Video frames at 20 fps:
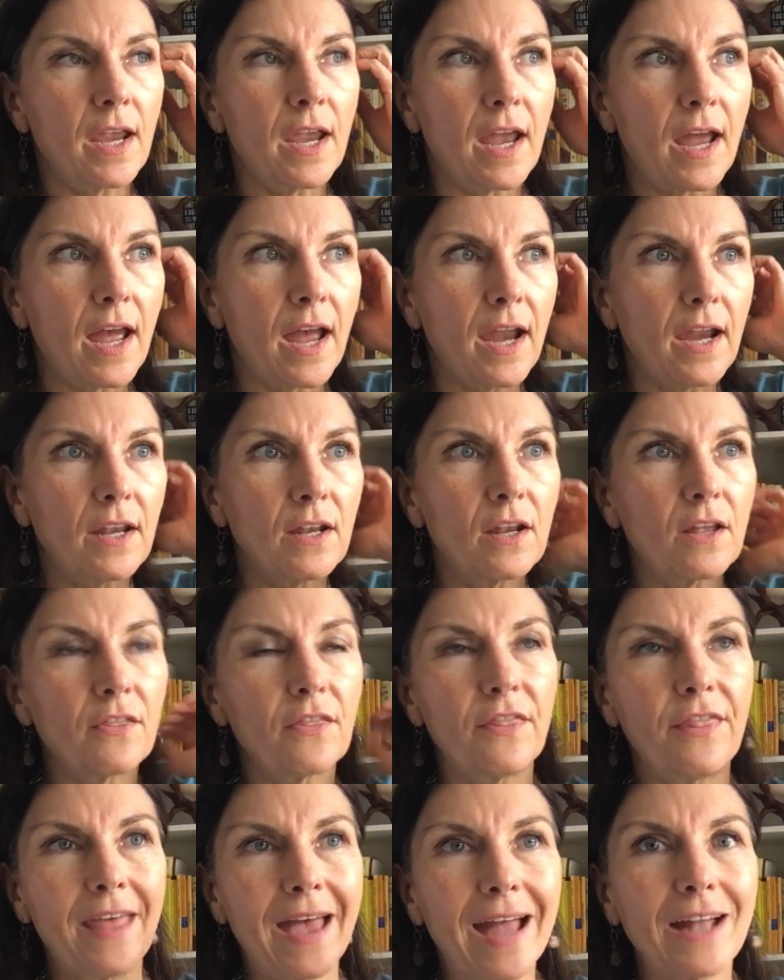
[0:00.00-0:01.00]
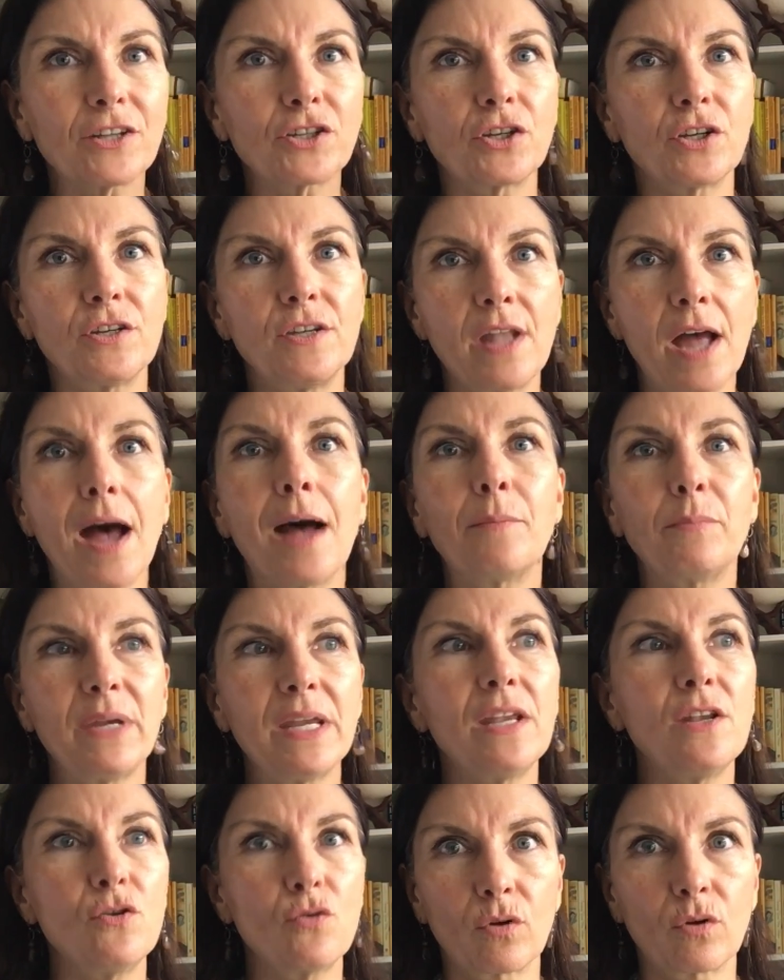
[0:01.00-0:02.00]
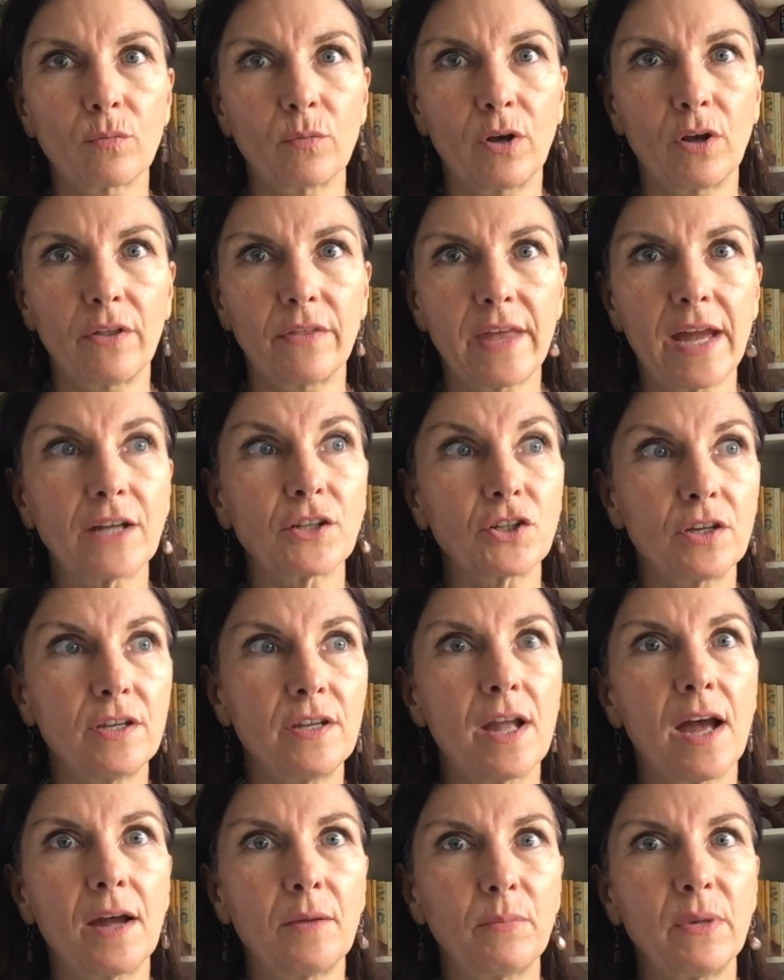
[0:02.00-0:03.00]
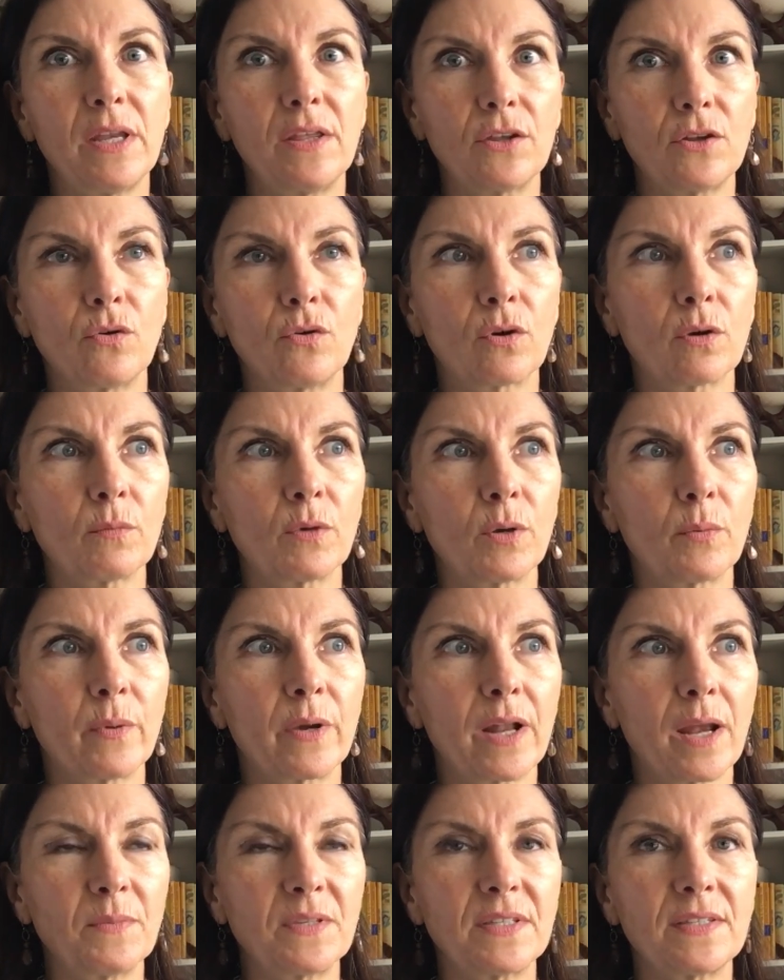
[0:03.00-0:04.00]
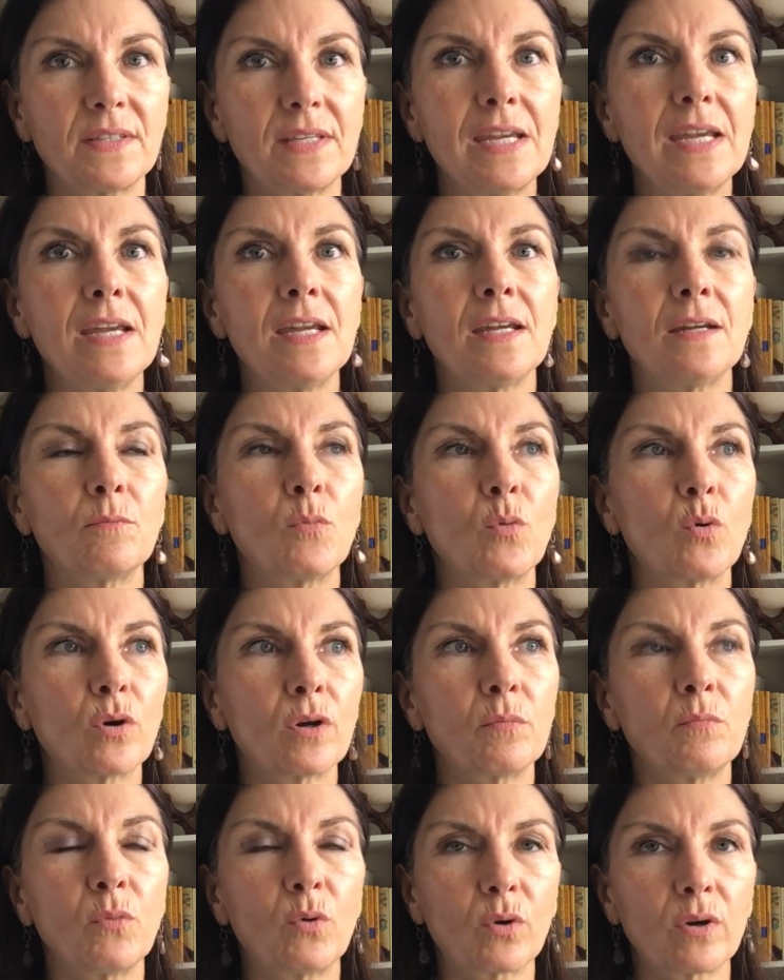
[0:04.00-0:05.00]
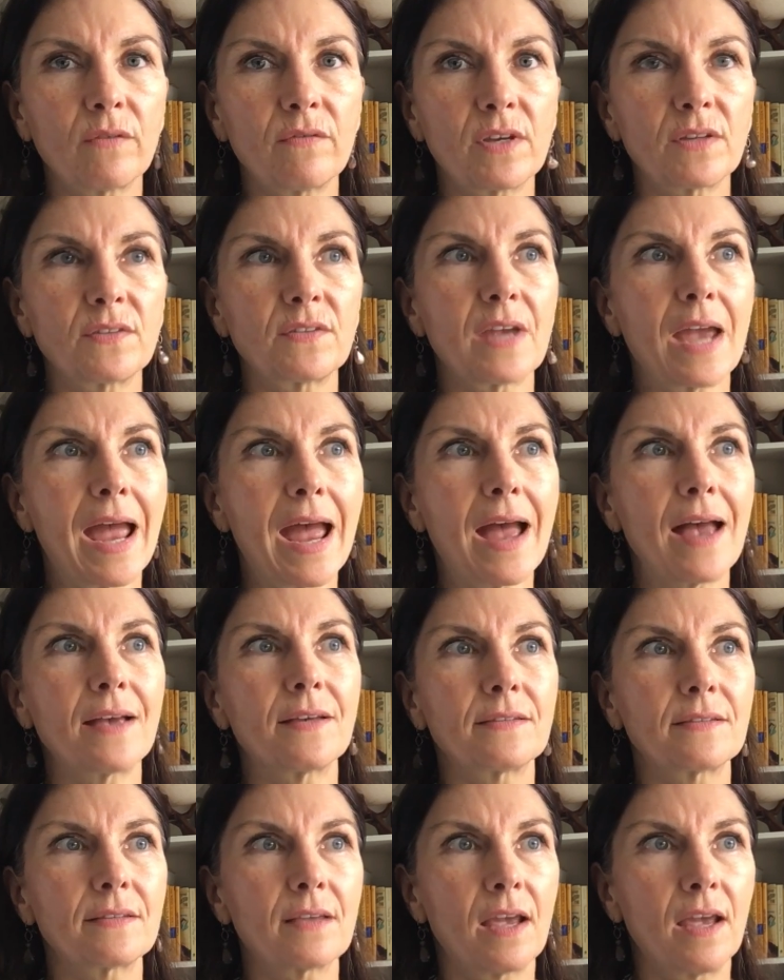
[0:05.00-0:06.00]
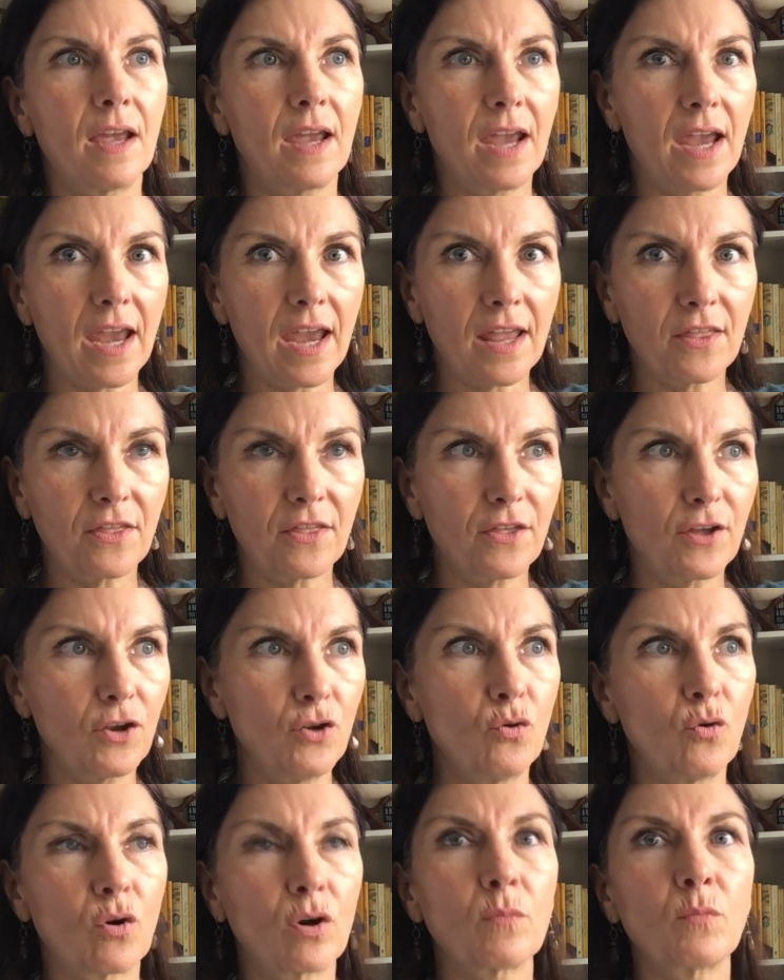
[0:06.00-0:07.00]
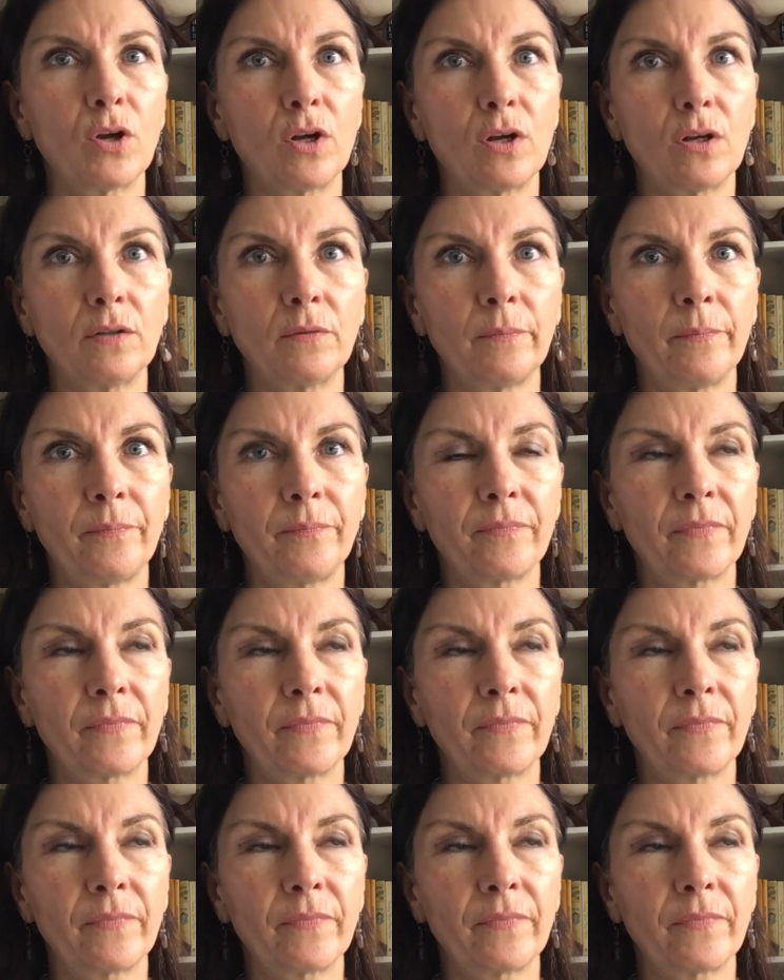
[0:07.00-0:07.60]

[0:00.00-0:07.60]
that should not be normal. That should not be the normal. But I'm seeing more and more of this as the normal.